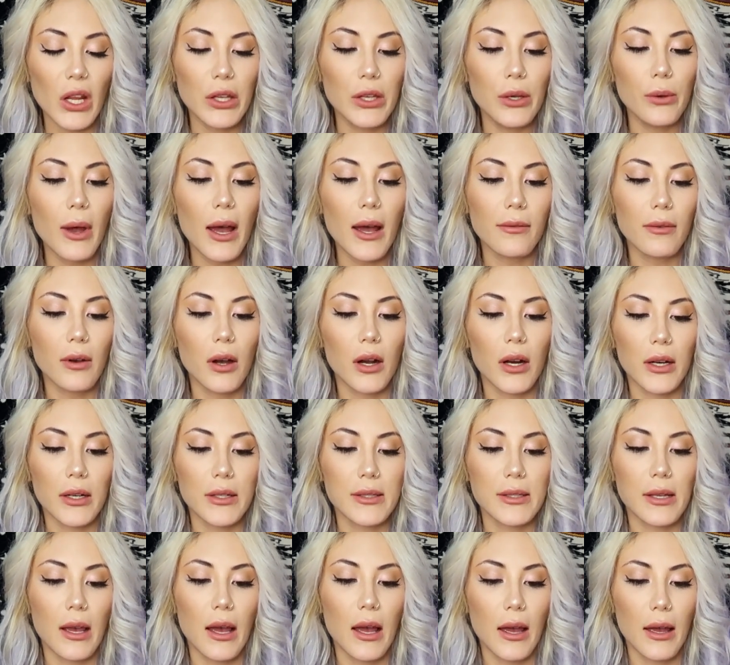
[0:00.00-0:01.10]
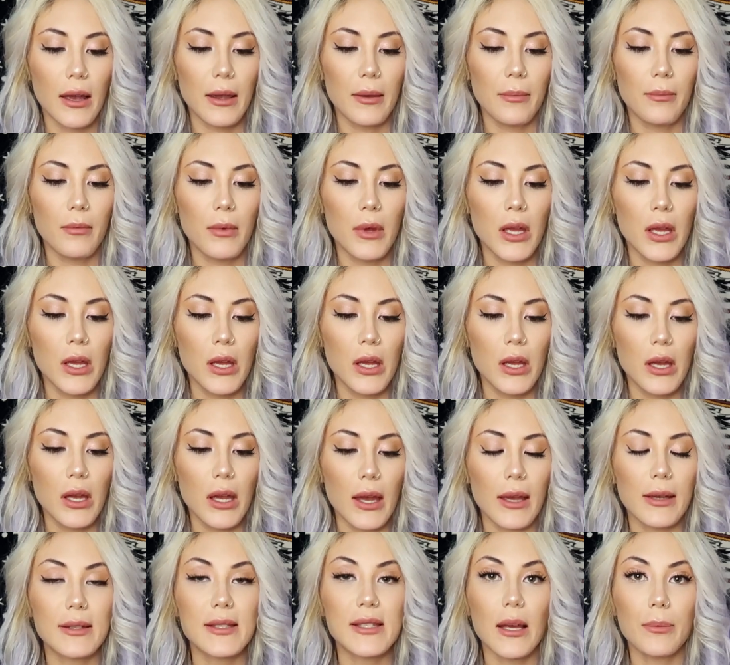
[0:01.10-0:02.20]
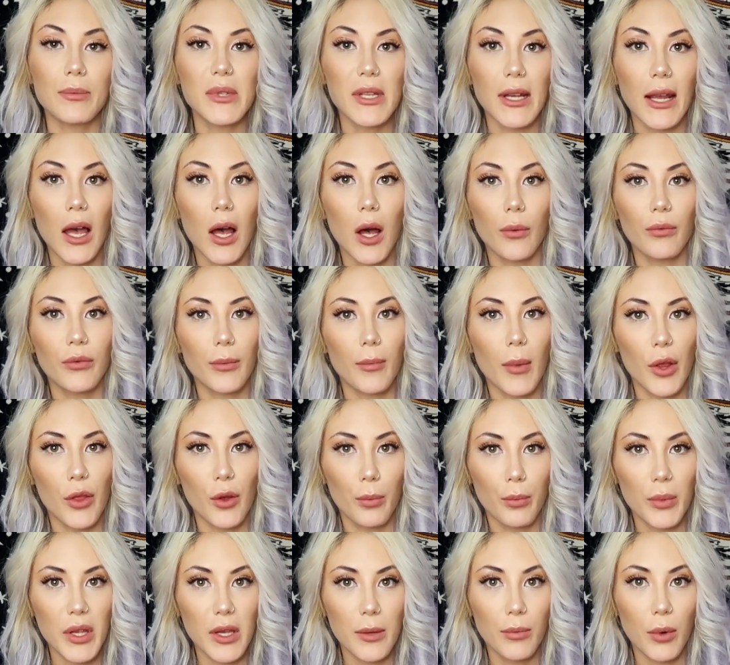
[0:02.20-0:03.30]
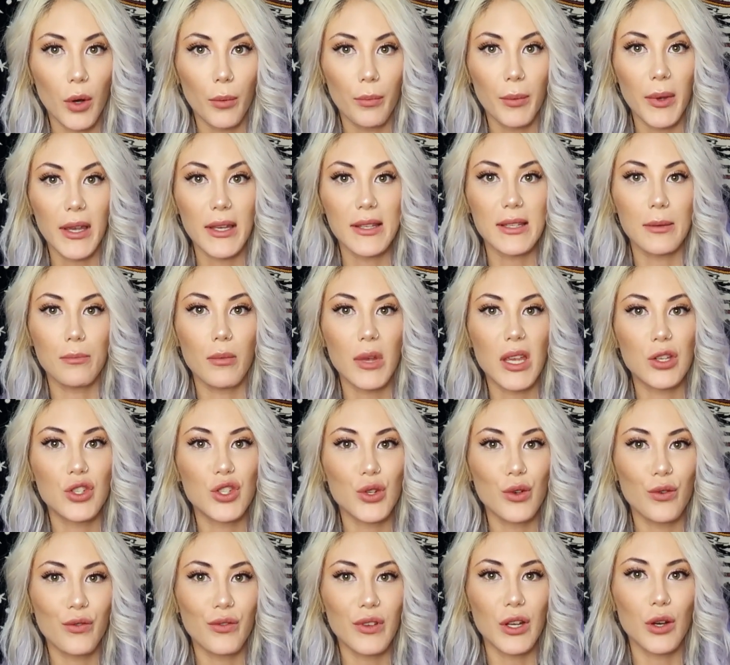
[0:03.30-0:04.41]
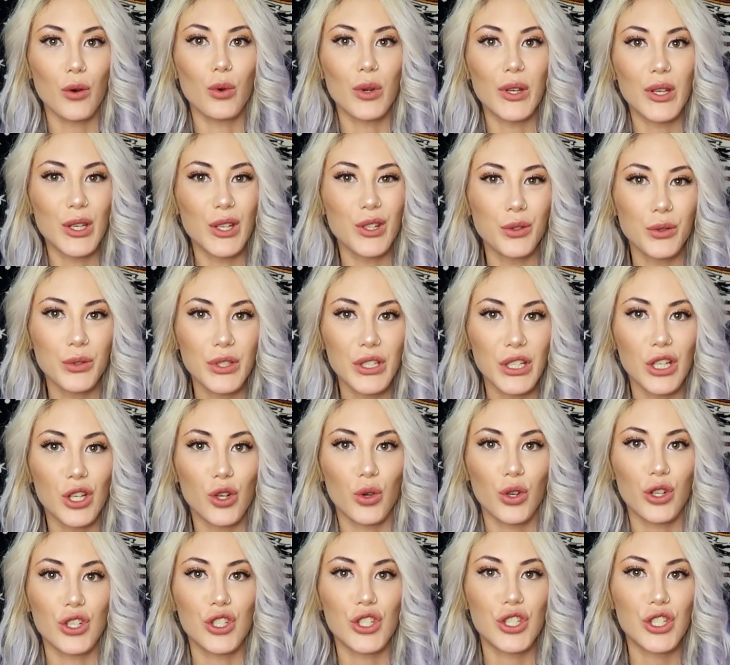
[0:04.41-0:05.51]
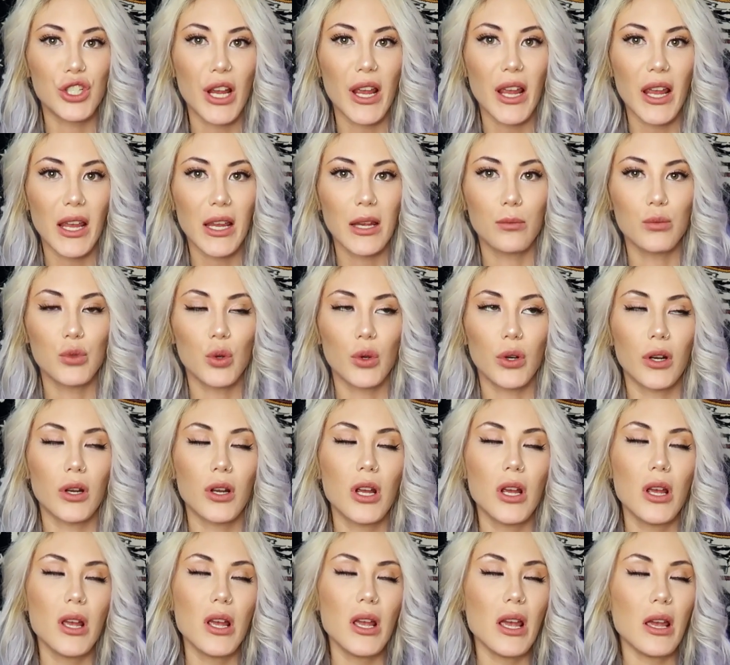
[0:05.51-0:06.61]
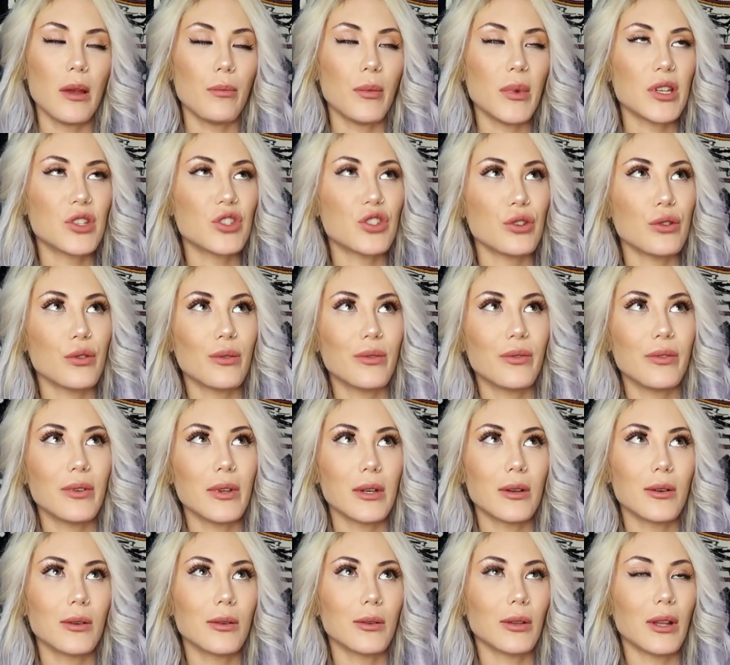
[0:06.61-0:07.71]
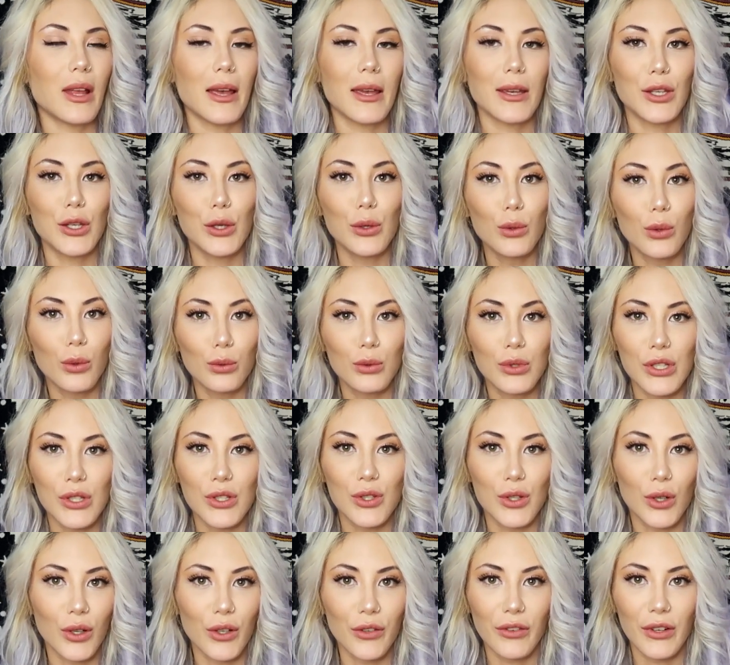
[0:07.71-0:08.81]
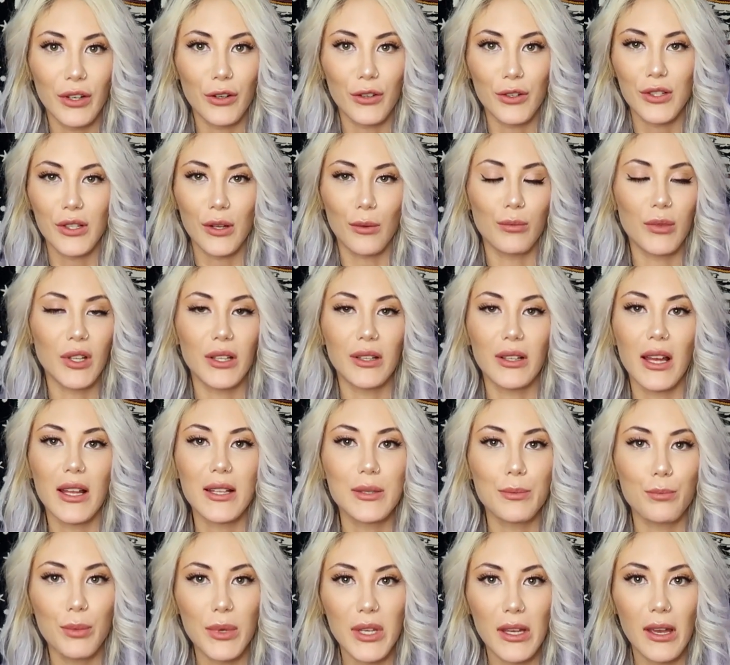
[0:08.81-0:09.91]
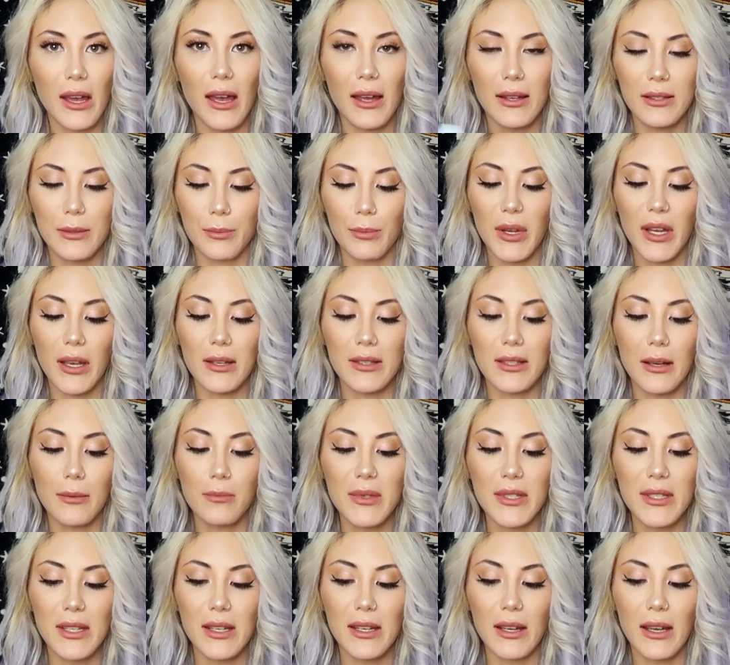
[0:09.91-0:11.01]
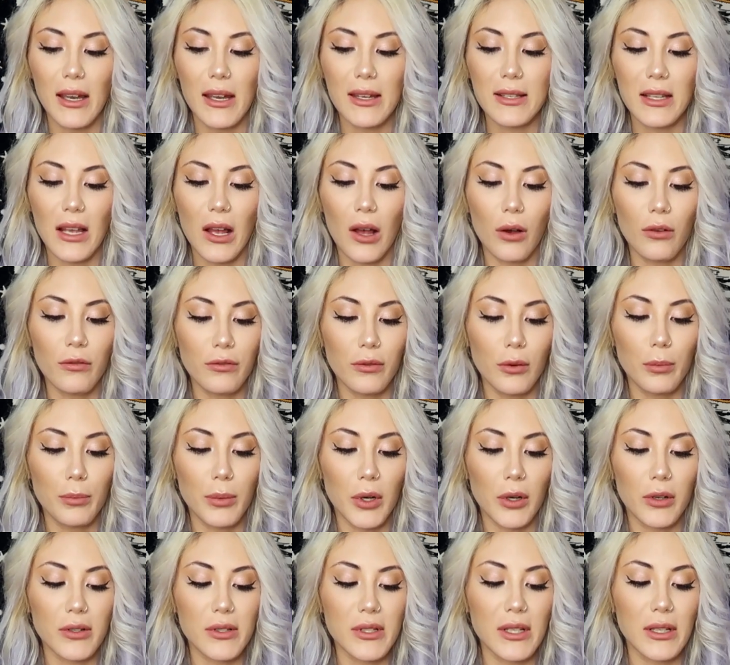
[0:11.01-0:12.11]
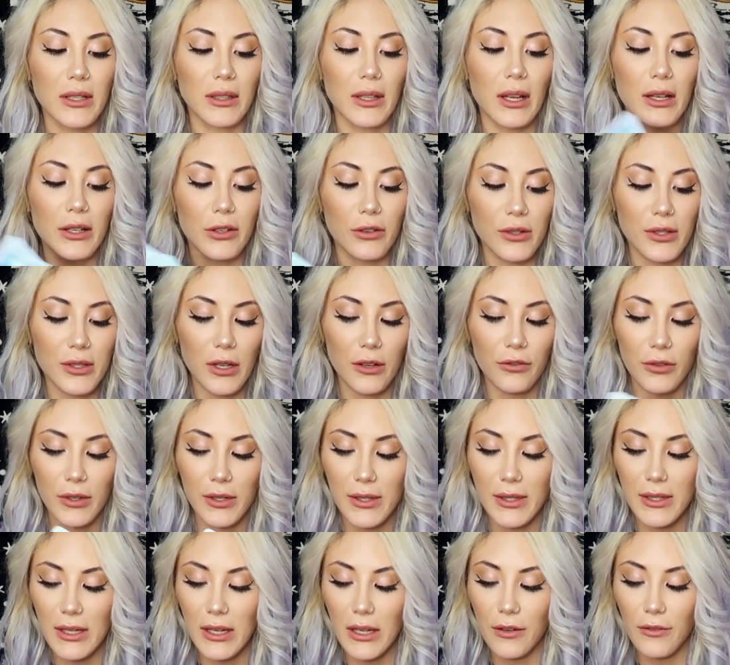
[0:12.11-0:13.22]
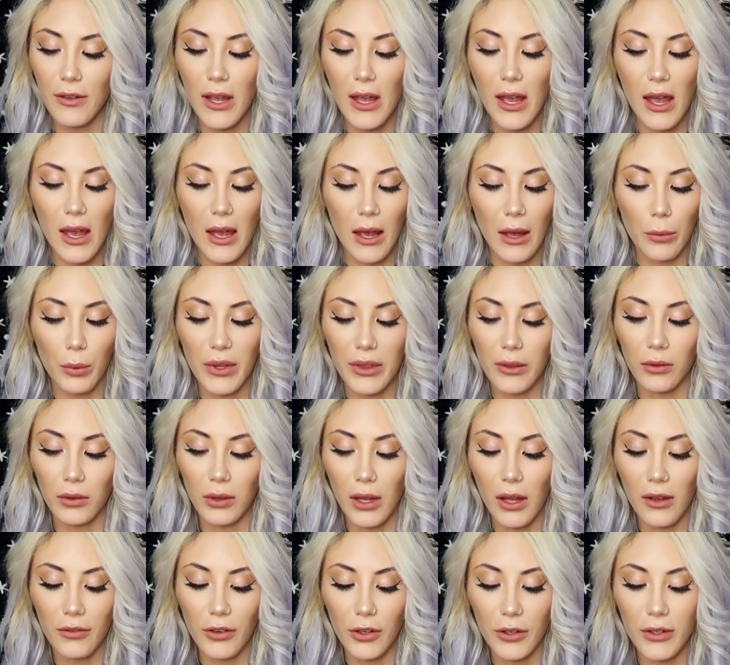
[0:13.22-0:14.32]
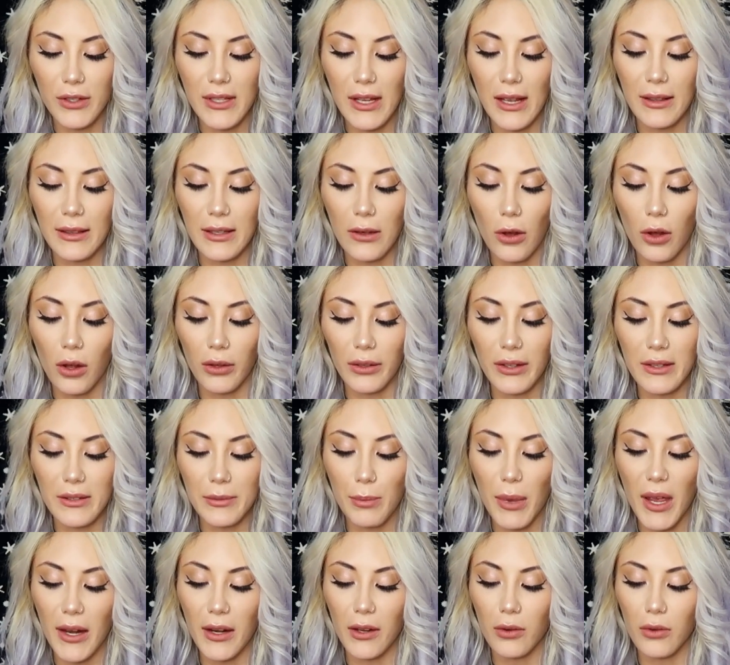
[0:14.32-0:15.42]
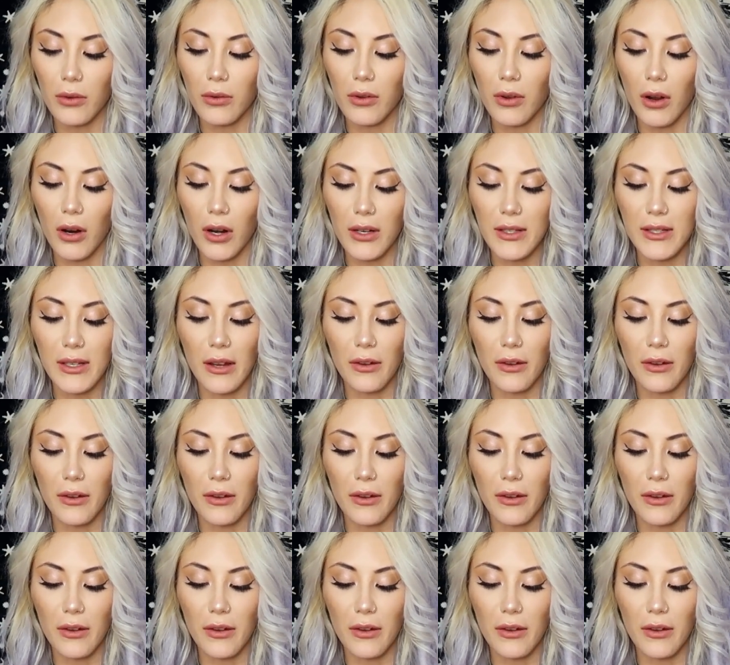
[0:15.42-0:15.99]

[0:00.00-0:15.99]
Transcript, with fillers: you have a hard time accepting help from other people because it makes you feel guilty or ashamed or it makes you feel like you don't deserve it or something. That's BS because I'm seeing guys helpful person, let yourself receive uh, with lovers and the, all these pentacle cards.